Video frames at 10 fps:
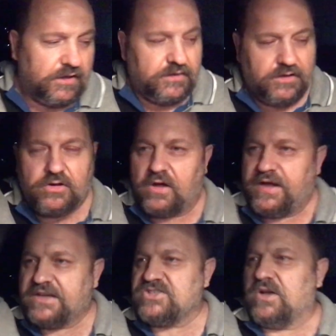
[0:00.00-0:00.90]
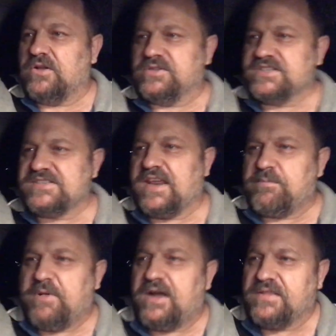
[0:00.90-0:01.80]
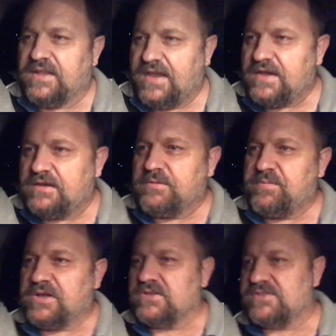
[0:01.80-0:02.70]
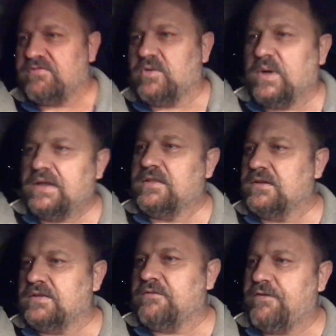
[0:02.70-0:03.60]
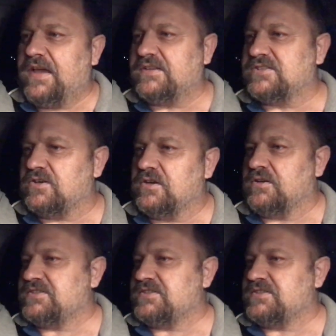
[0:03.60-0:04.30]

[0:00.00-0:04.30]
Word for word: You can't actually hold the snake behind the head because of the way the, the fangs are, are